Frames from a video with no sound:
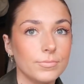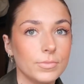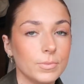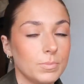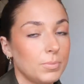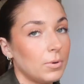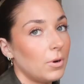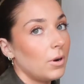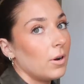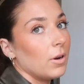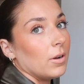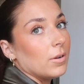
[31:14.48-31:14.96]

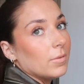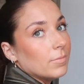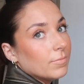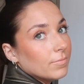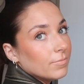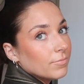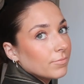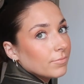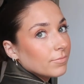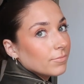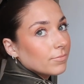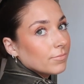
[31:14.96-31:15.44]
But
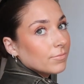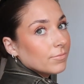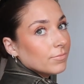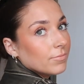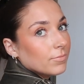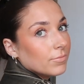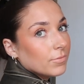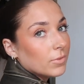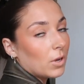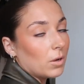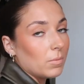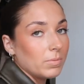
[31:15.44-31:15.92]

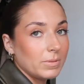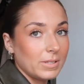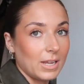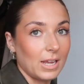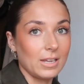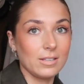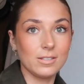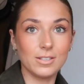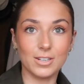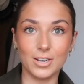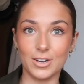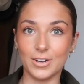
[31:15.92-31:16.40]

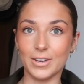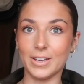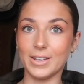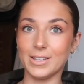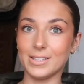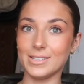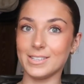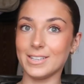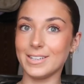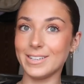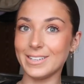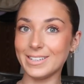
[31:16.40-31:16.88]
obsessed,
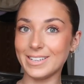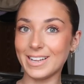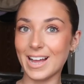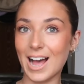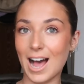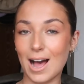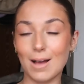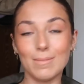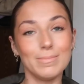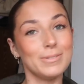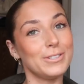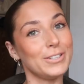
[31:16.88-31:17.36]
guys.
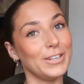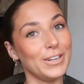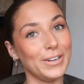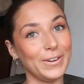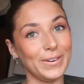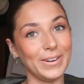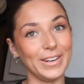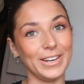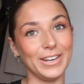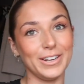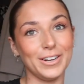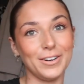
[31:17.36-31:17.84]

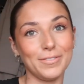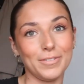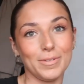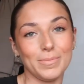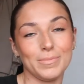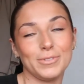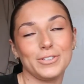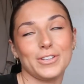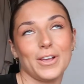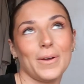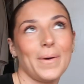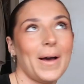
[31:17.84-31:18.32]
Absolutely love. I'm so